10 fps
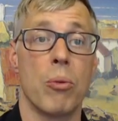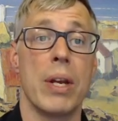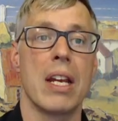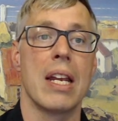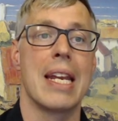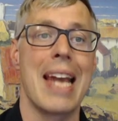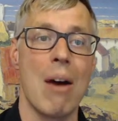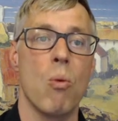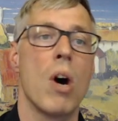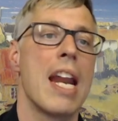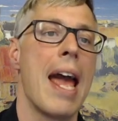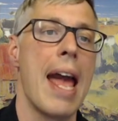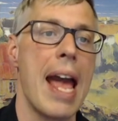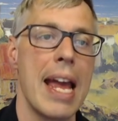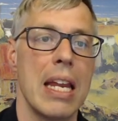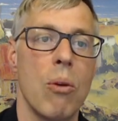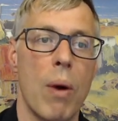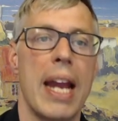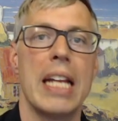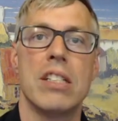We can get one
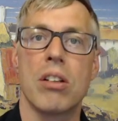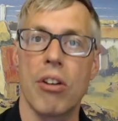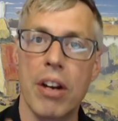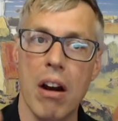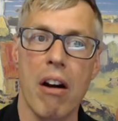anyway during